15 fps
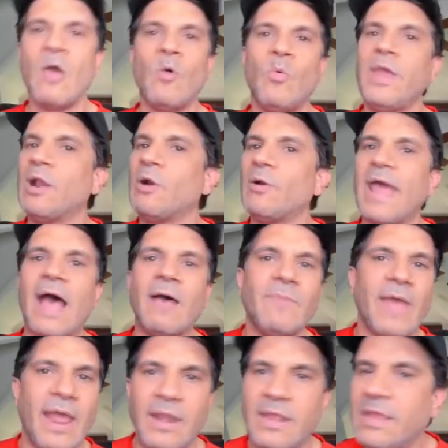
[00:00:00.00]
We don't have
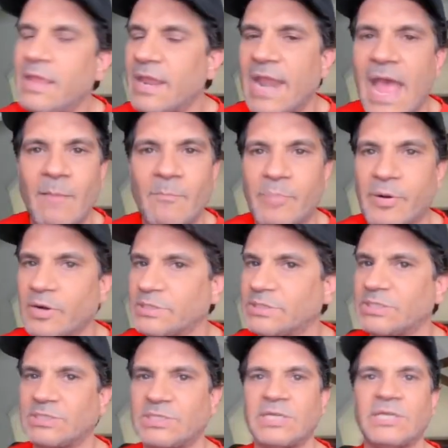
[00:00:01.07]
any in-app
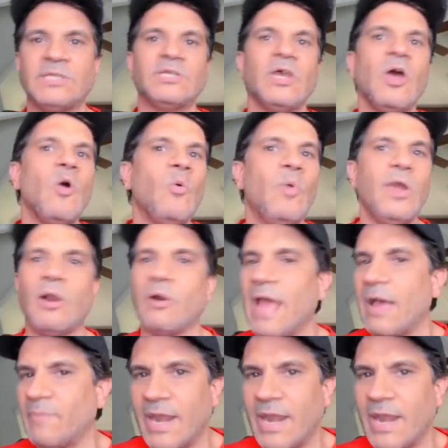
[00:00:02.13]
purchases. We don't have